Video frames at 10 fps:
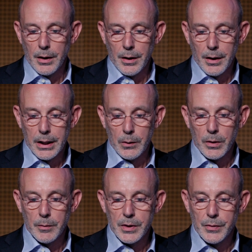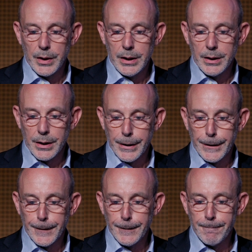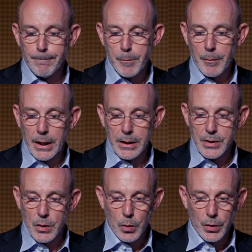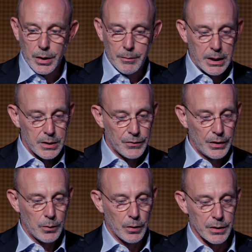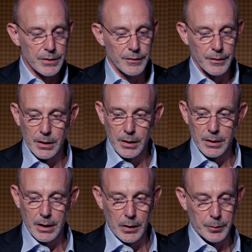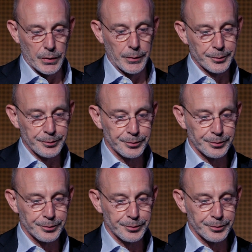anywhere between -1/4 or -3/4 of a diopter.